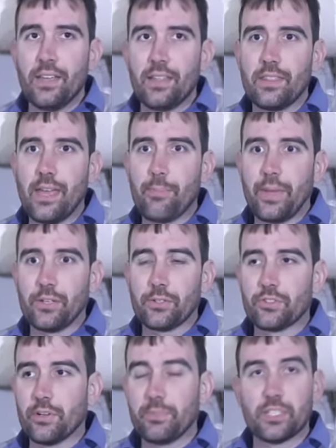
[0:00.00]
That metal
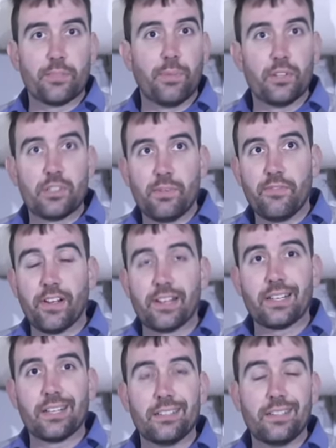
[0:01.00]
strip is supposed to be
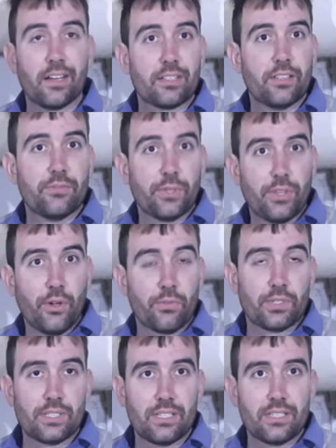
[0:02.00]
very conductive with no
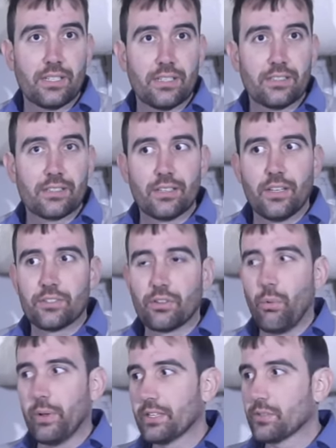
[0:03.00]
resistance.
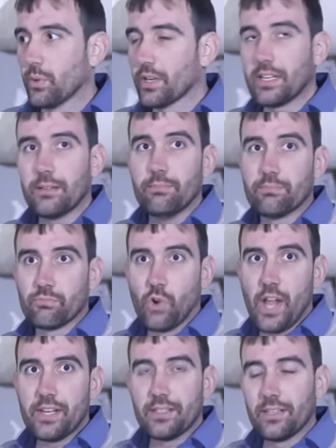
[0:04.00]
So when it's working
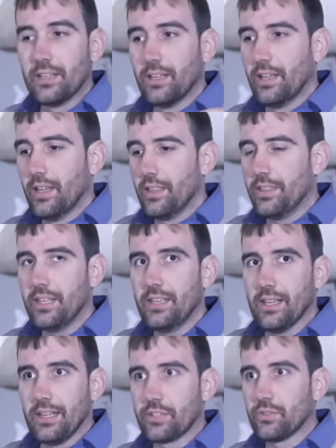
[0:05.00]
right, the
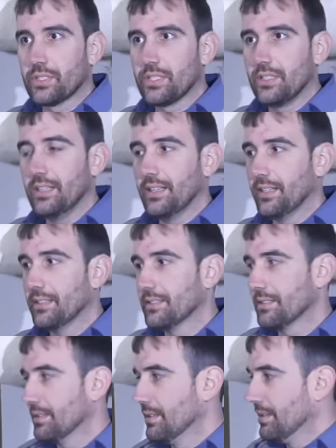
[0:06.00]
electricity
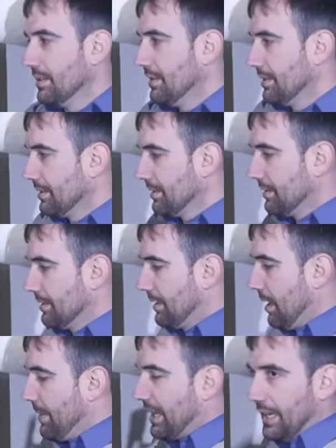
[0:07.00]
is
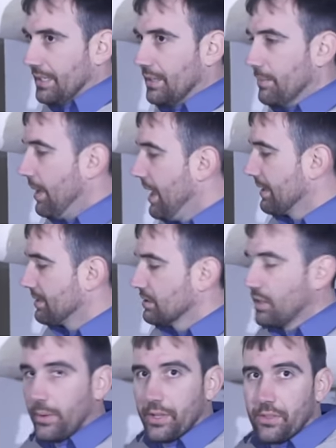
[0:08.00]
coming into the box, it's
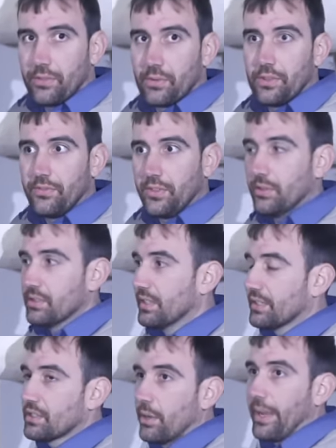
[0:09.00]
going through the fuse, and
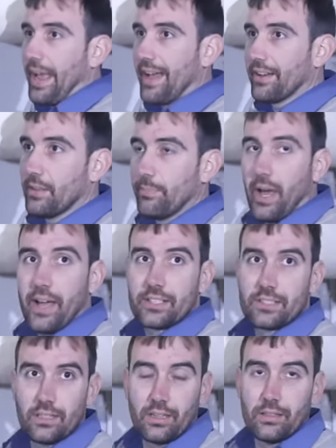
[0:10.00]
it's going out of the
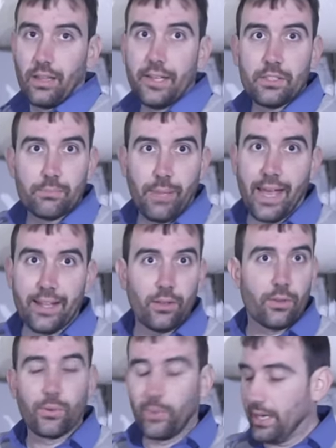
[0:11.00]
box to the light
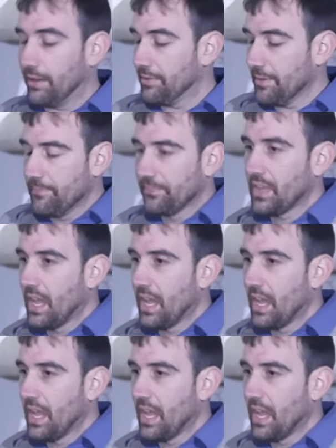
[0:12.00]
panel or whatever.